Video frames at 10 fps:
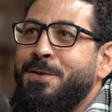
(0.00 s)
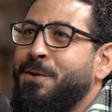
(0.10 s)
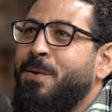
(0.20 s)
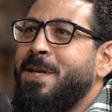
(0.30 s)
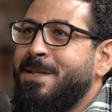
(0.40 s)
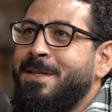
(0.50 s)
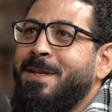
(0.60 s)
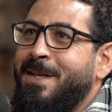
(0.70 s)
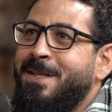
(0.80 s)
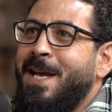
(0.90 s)
So it was
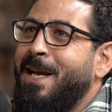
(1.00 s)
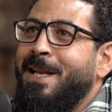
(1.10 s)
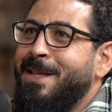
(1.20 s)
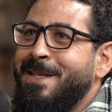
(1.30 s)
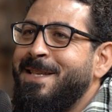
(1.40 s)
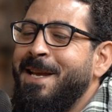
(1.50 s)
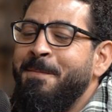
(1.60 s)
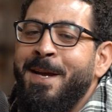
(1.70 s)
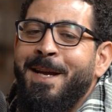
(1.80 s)
exactly the same.